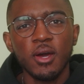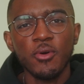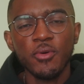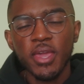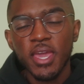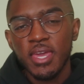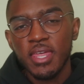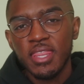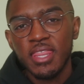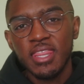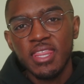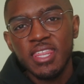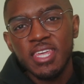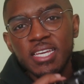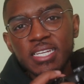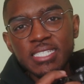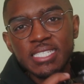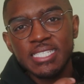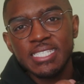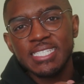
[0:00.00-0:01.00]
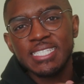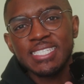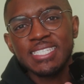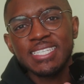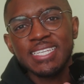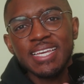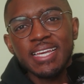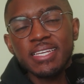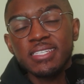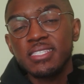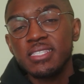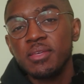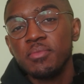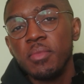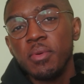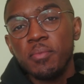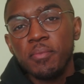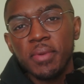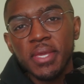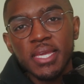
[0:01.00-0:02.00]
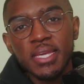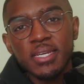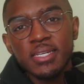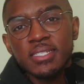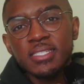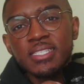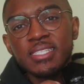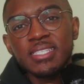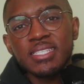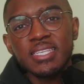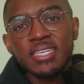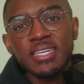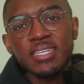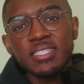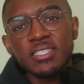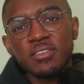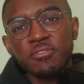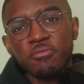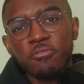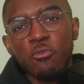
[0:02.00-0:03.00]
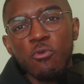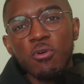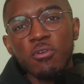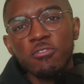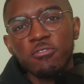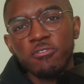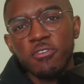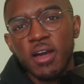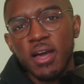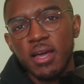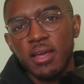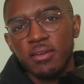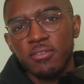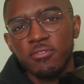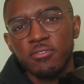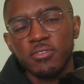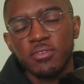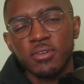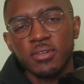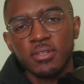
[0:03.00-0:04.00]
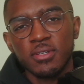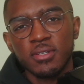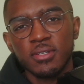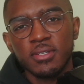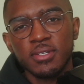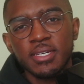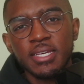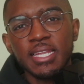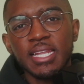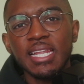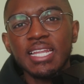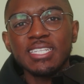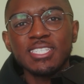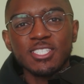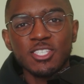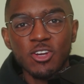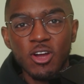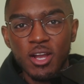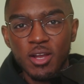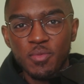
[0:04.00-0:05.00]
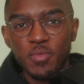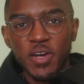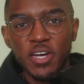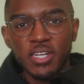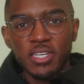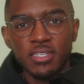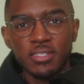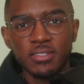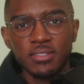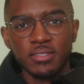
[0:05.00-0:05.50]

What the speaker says: Okay, this is the Mamiya 645. Let's talk about it.